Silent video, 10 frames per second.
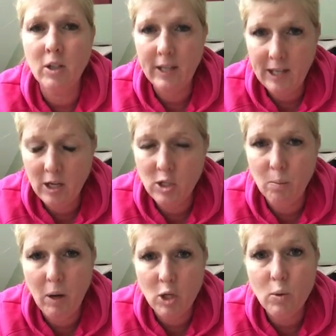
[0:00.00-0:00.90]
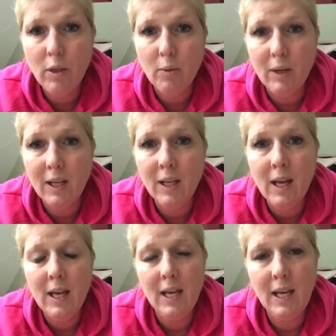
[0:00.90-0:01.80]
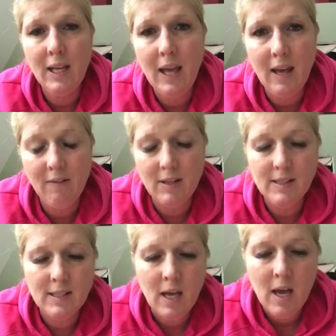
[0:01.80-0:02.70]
Get on to Module 3 in Canvas.